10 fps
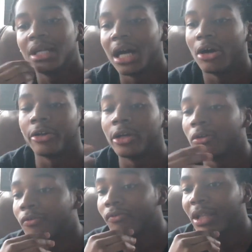I don't know.
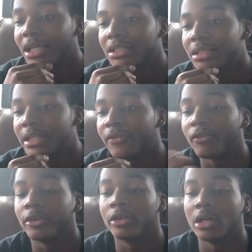Flight is
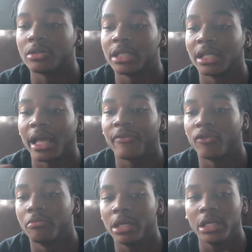different. You know what I'm saying? Like
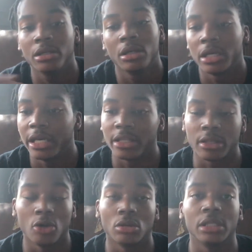for me, it's
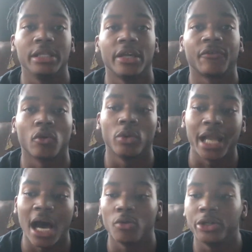totally different
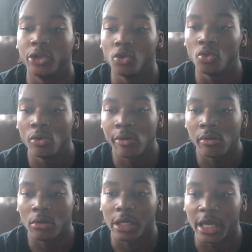what I would do
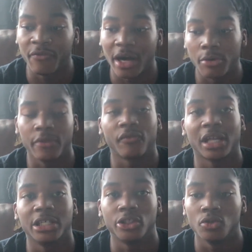if I was in
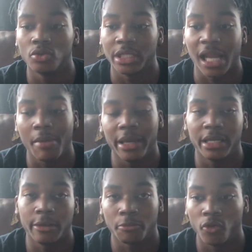flight shoes and I made
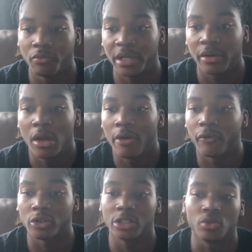an improvement
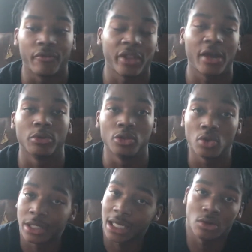versus what flight would do
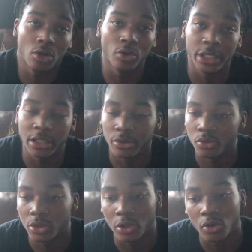because I don't know what he'll
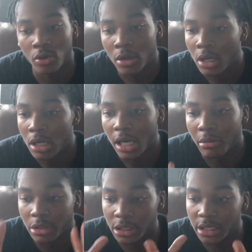do. So
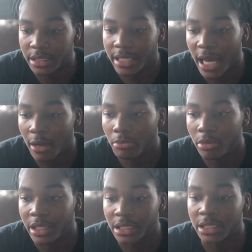I'm gonna just
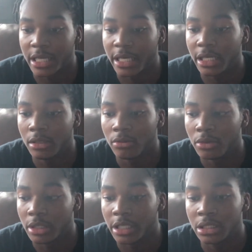stop and say
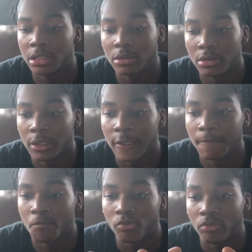this.
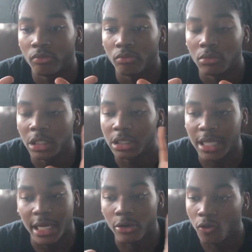He's
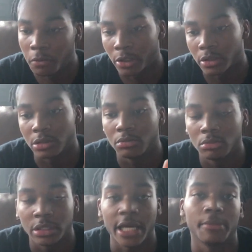not a new person.
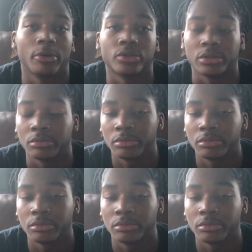Same person.